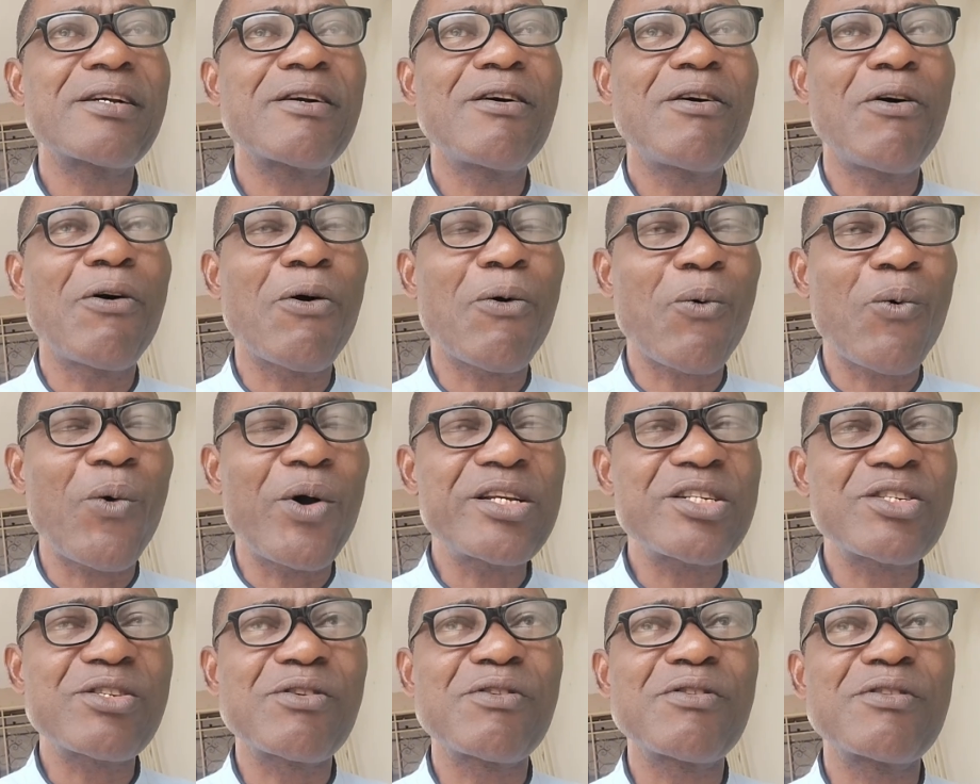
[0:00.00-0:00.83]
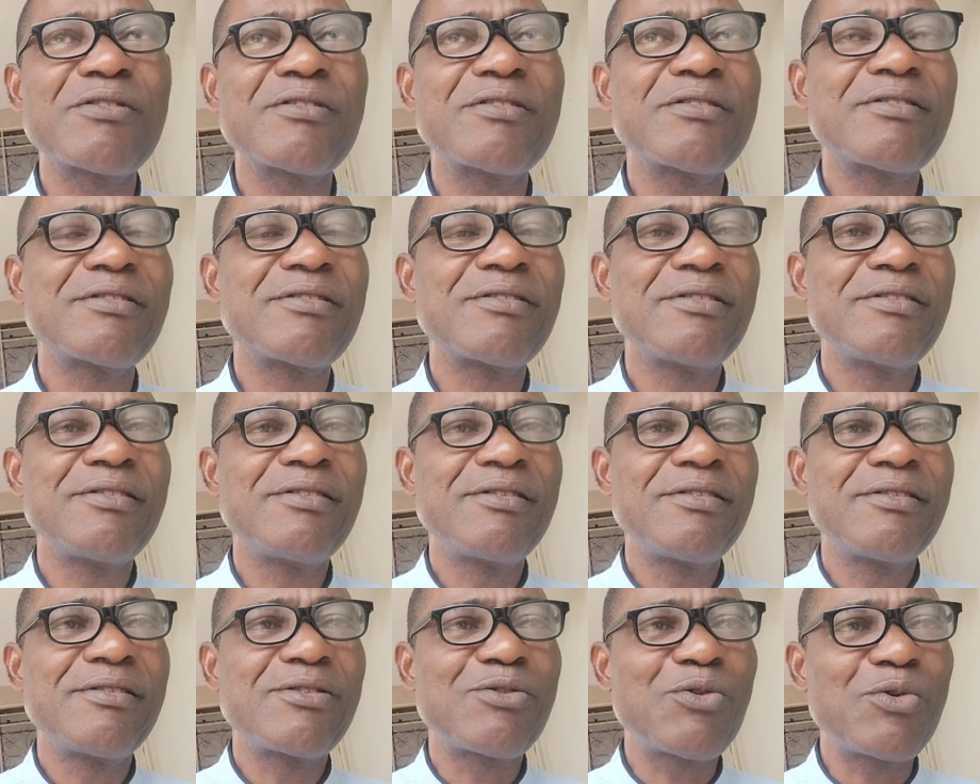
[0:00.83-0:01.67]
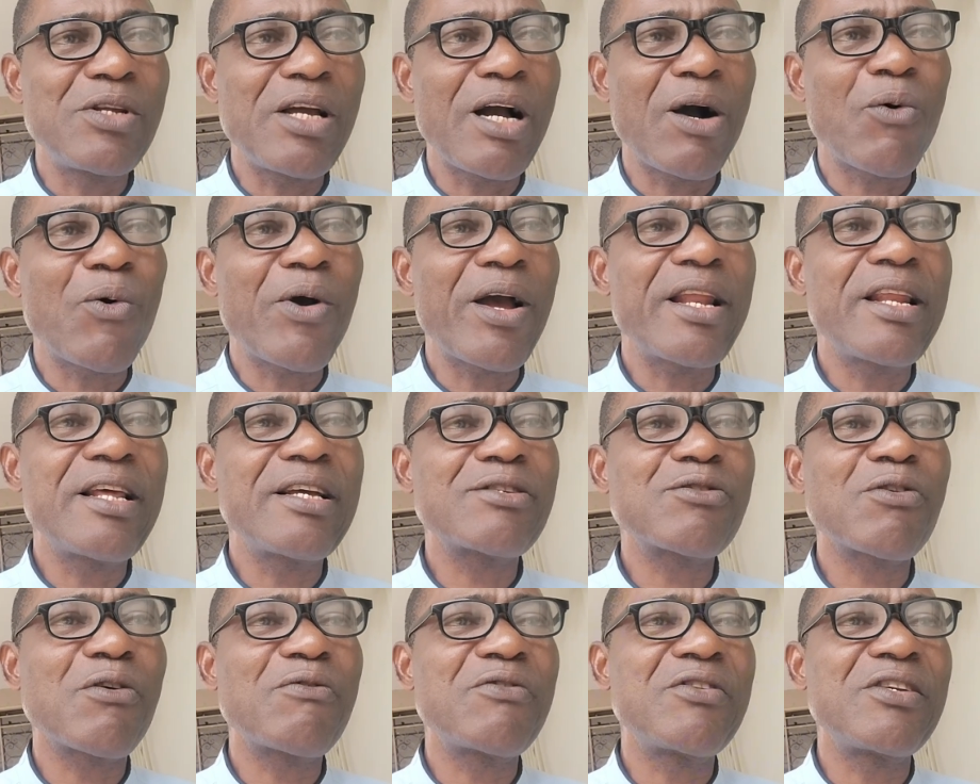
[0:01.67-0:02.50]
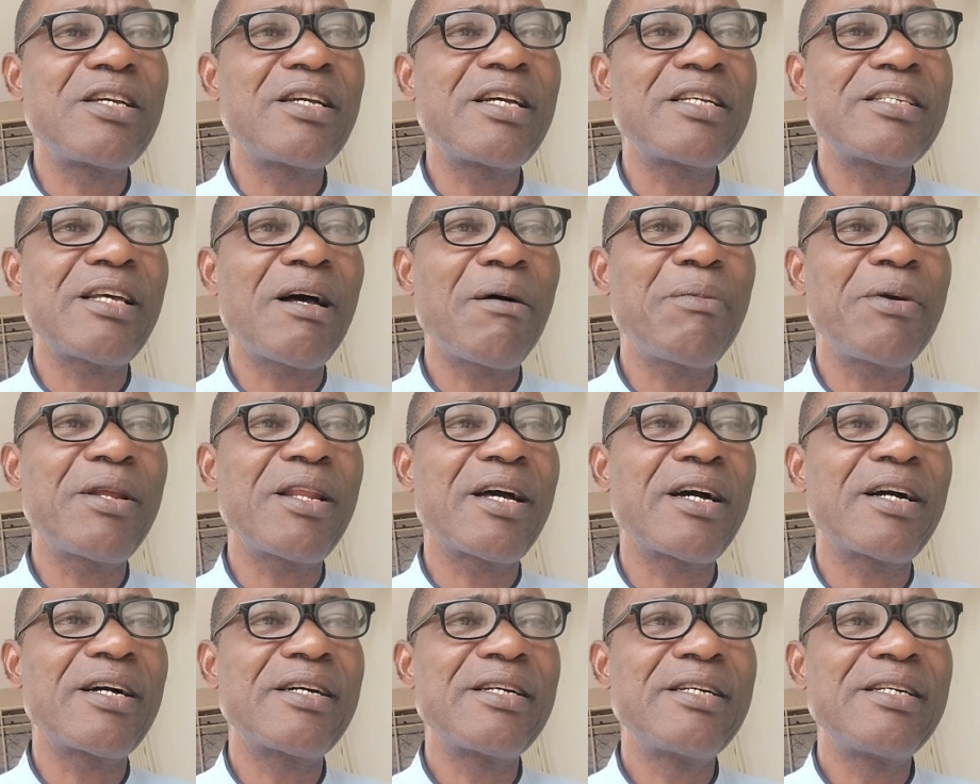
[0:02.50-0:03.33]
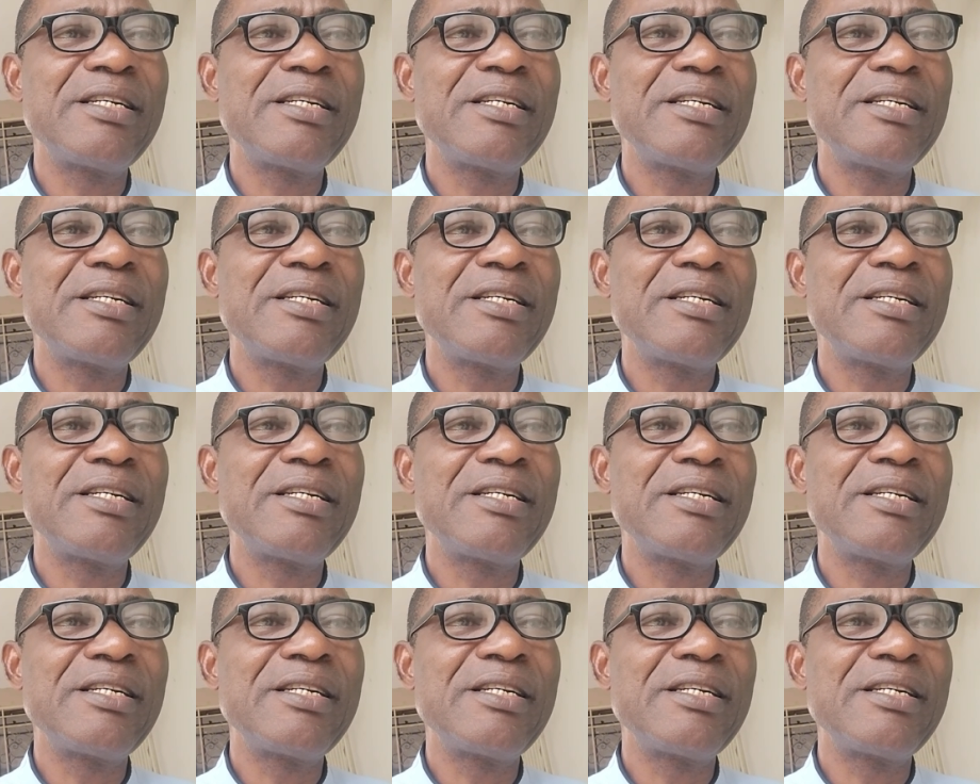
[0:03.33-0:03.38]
or question to the awareness of the examiner.